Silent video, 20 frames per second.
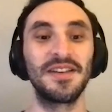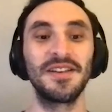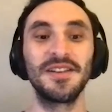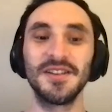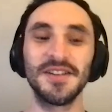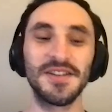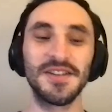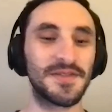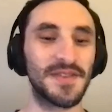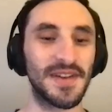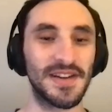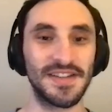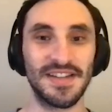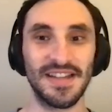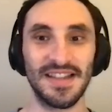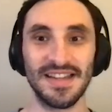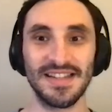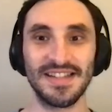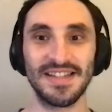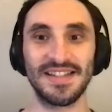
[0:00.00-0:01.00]
You just
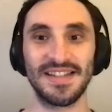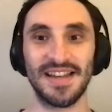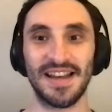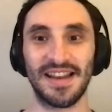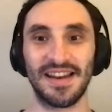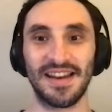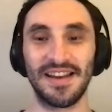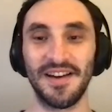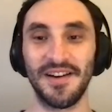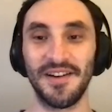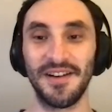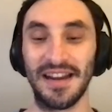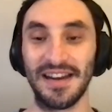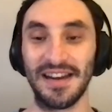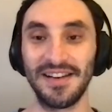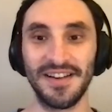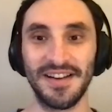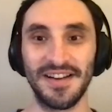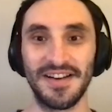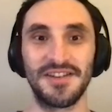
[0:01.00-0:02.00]
mentioned this a second ago
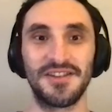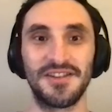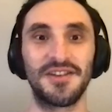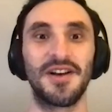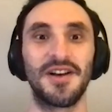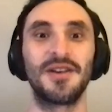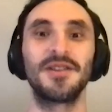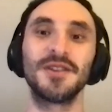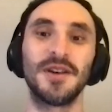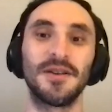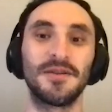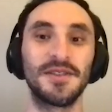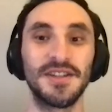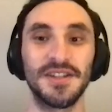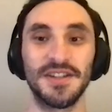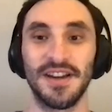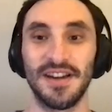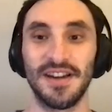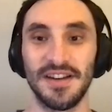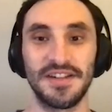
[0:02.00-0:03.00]
in your intro, so I'm
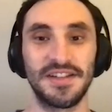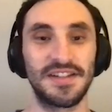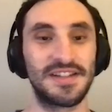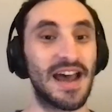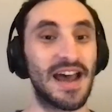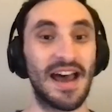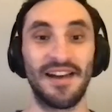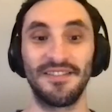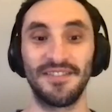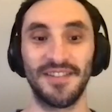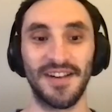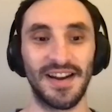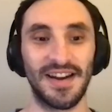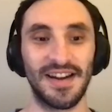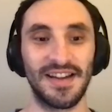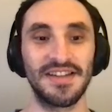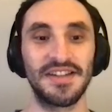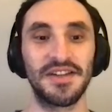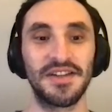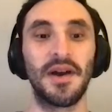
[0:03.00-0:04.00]
just going to dive
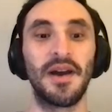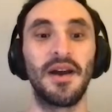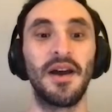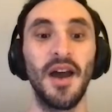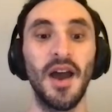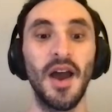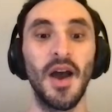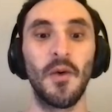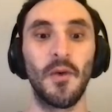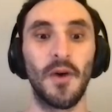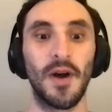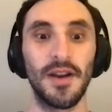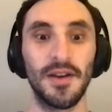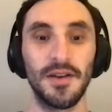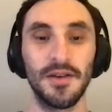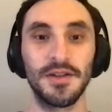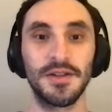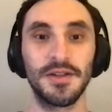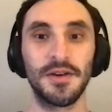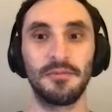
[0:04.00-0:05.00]
right into it. Why are
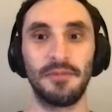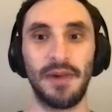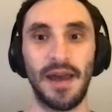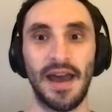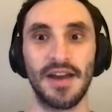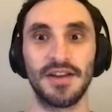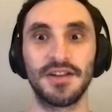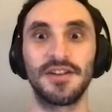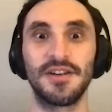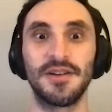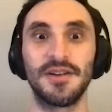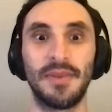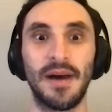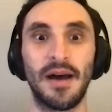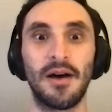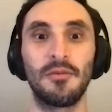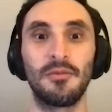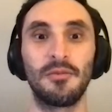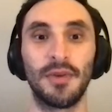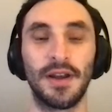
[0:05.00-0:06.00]
you so passionate
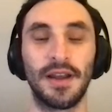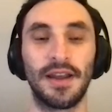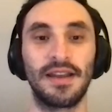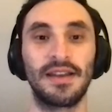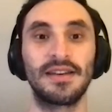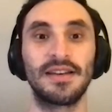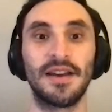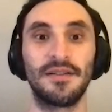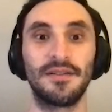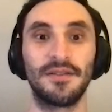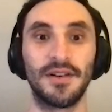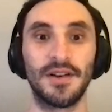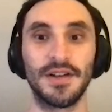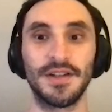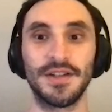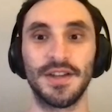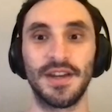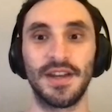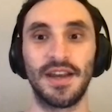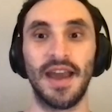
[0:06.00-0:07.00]
about bringing
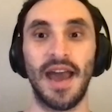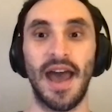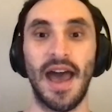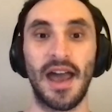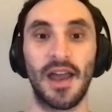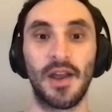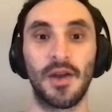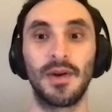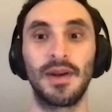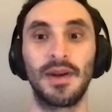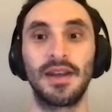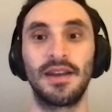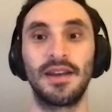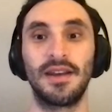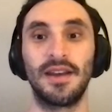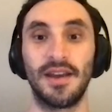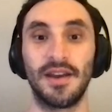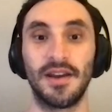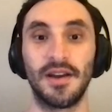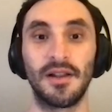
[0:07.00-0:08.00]
diversity,
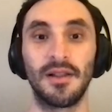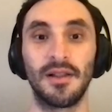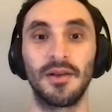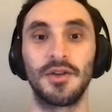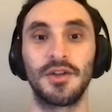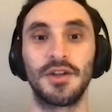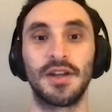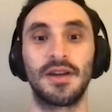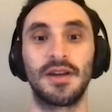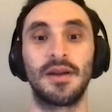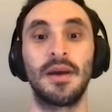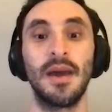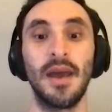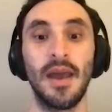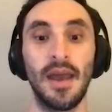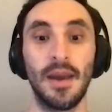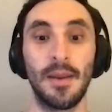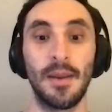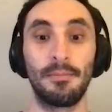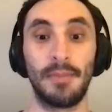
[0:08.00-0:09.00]
equity, inclusion,
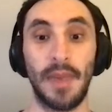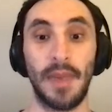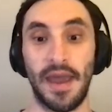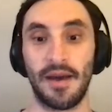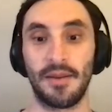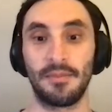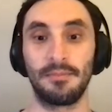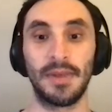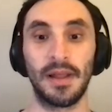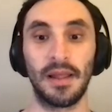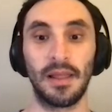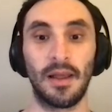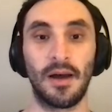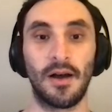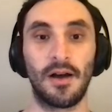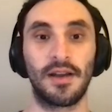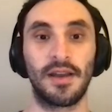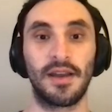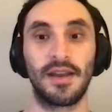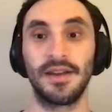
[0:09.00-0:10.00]
and
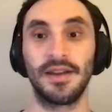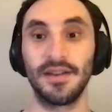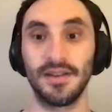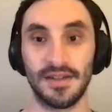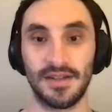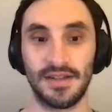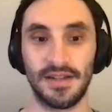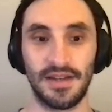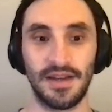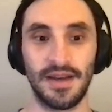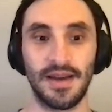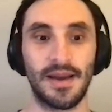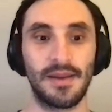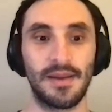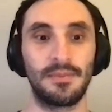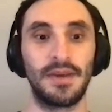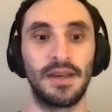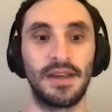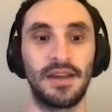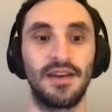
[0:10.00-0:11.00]
belonging,
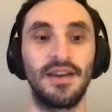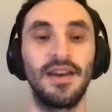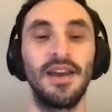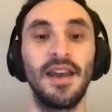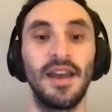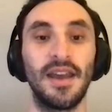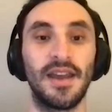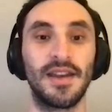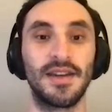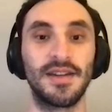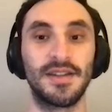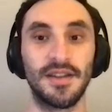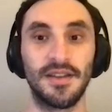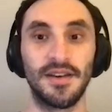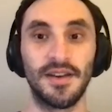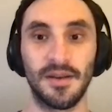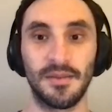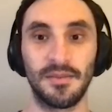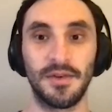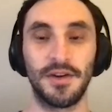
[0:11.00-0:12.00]
DEIB, into
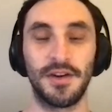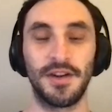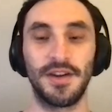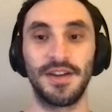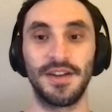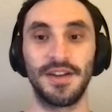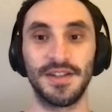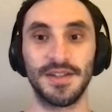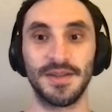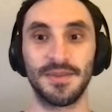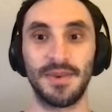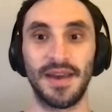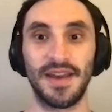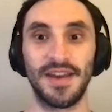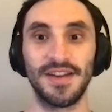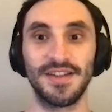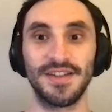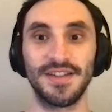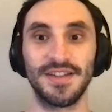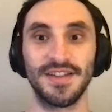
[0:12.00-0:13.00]
the community
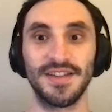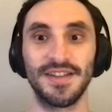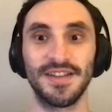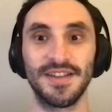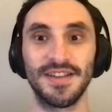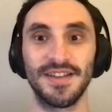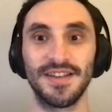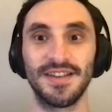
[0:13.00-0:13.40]
space?